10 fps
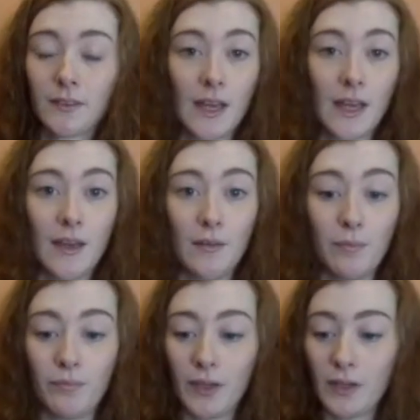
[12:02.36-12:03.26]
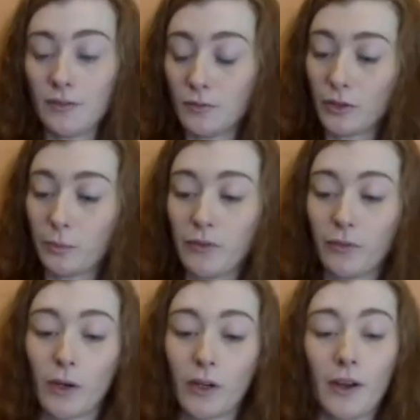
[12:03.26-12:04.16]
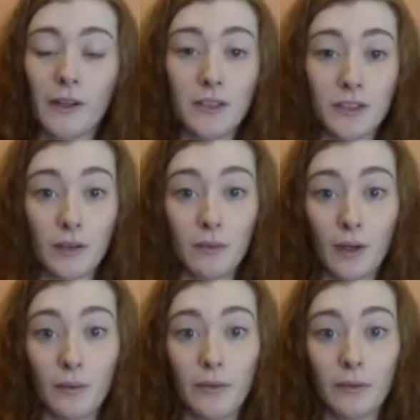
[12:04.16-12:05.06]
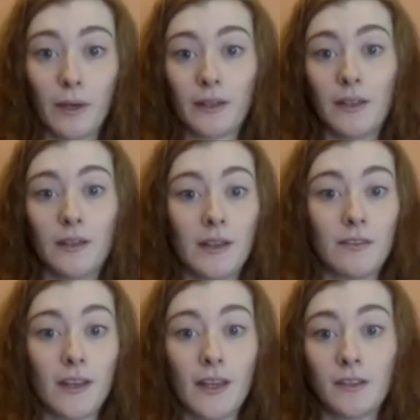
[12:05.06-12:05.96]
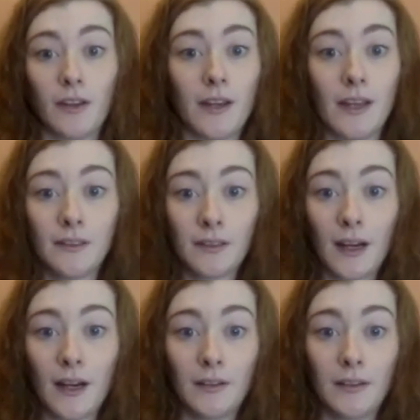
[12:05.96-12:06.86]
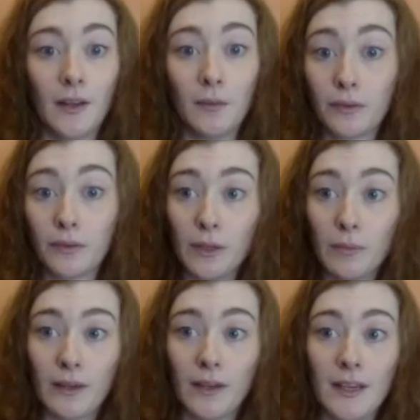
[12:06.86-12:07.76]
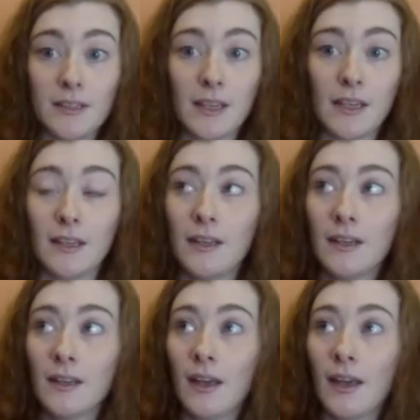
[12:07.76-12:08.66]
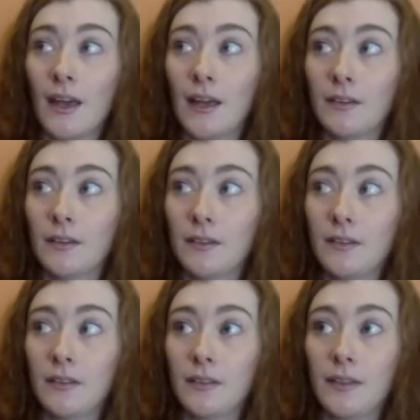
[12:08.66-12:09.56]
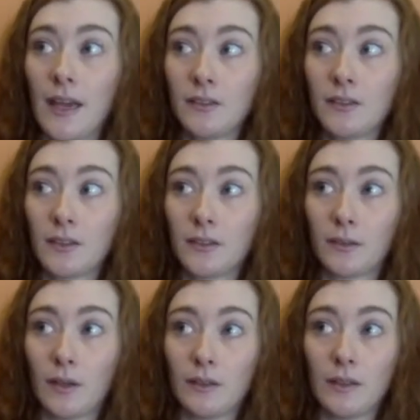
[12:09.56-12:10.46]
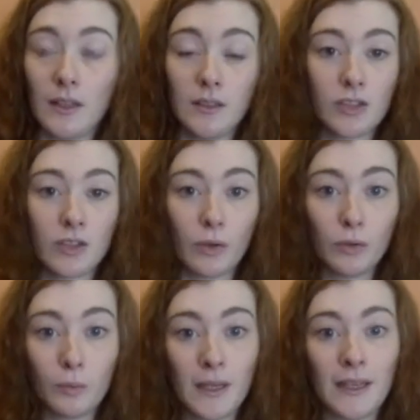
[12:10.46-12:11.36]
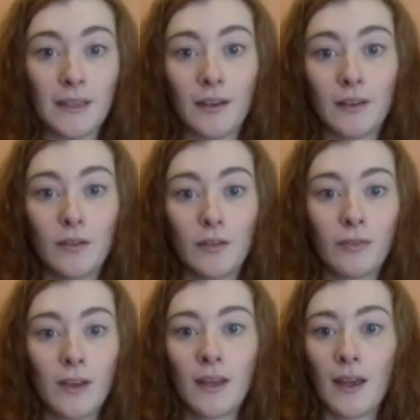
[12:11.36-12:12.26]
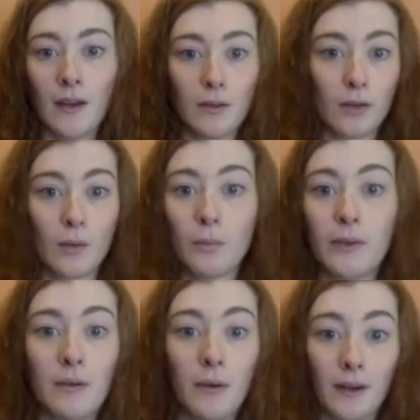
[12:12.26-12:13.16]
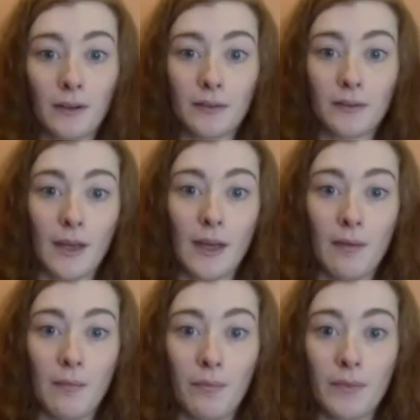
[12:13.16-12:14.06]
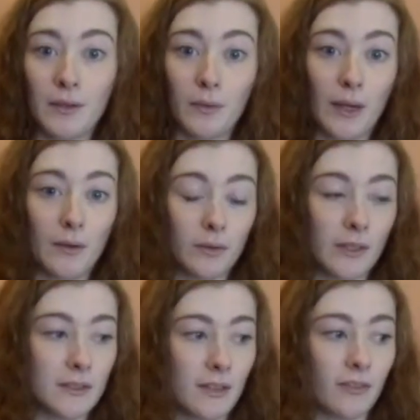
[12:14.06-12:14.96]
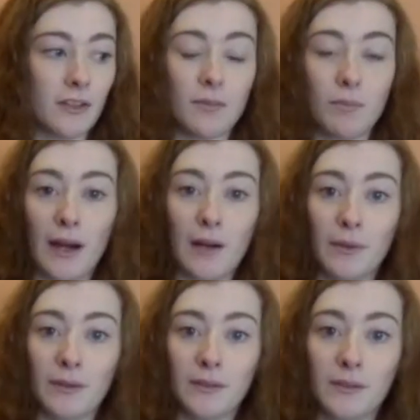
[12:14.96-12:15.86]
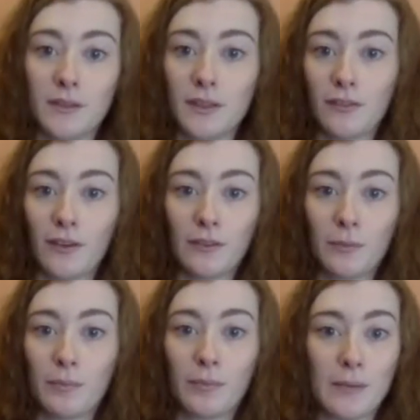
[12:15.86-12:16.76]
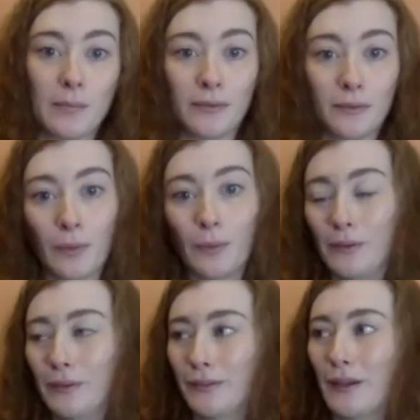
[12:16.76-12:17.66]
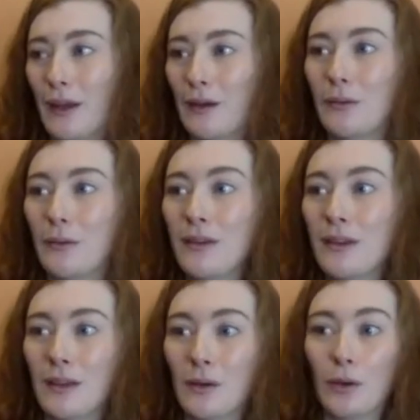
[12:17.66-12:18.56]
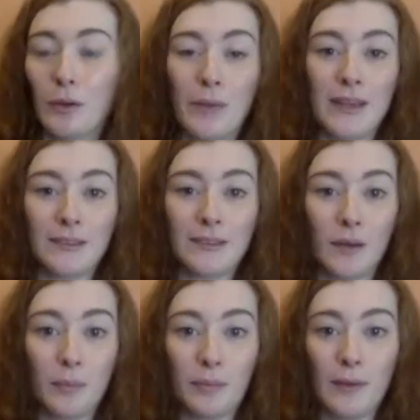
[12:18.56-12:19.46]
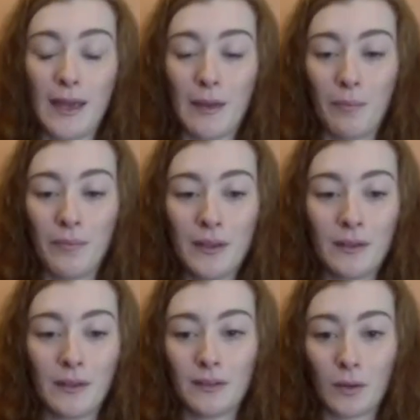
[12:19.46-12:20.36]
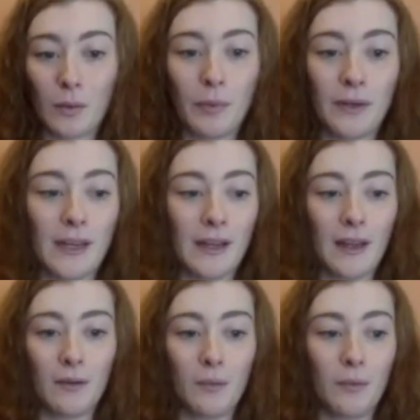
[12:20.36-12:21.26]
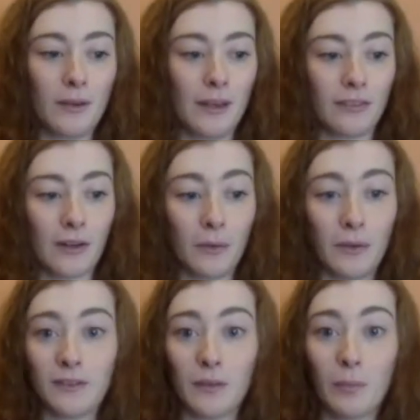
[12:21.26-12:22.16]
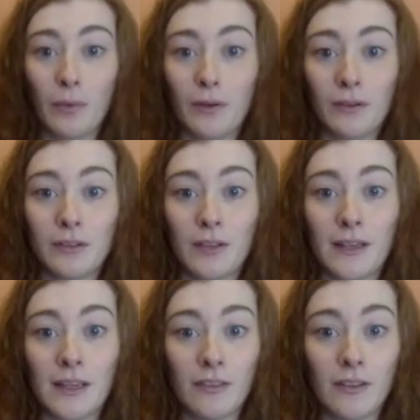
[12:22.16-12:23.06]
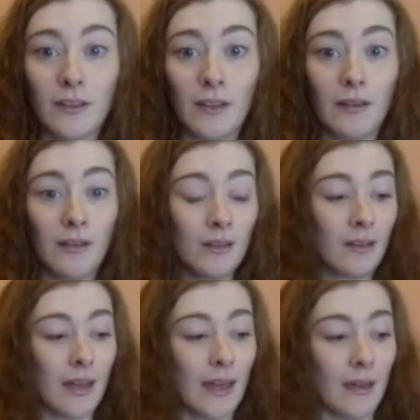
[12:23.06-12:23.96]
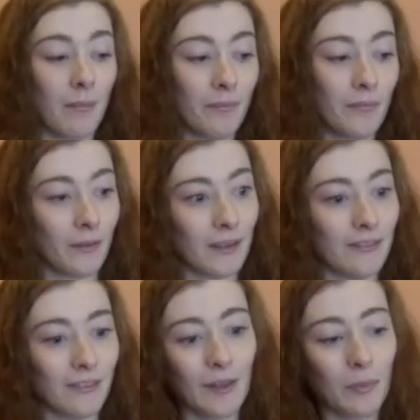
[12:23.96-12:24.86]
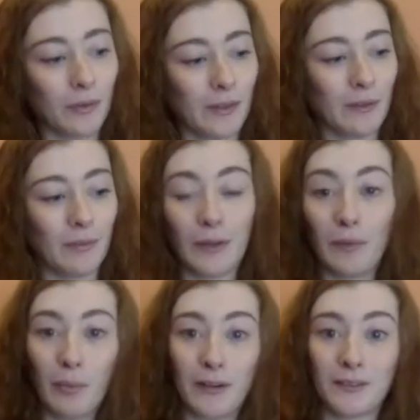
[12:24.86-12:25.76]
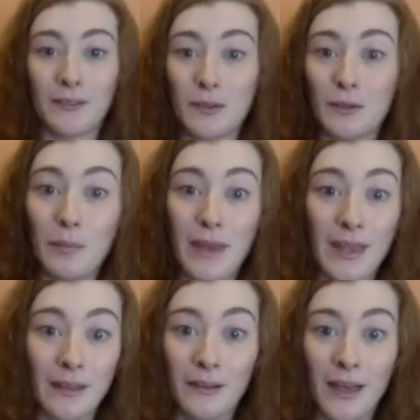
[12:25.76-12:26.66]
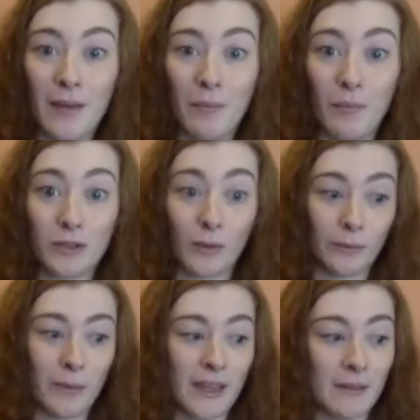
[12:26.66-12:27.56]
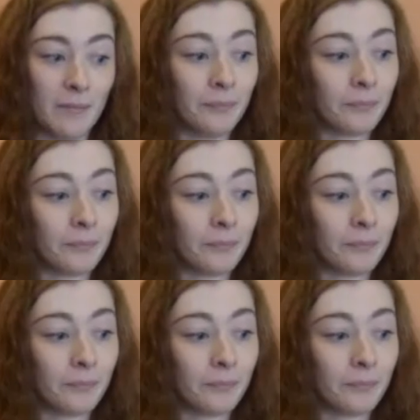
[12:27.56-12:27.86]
or even just before college, I was working in like VHI healthcare, and I was only about 18, and that just it showed me kind of how a company works, how the different departments, the different people's roles, and how it all makes up this company, and how everyone is important. Like even the not even the but the person doing the mail, which was me.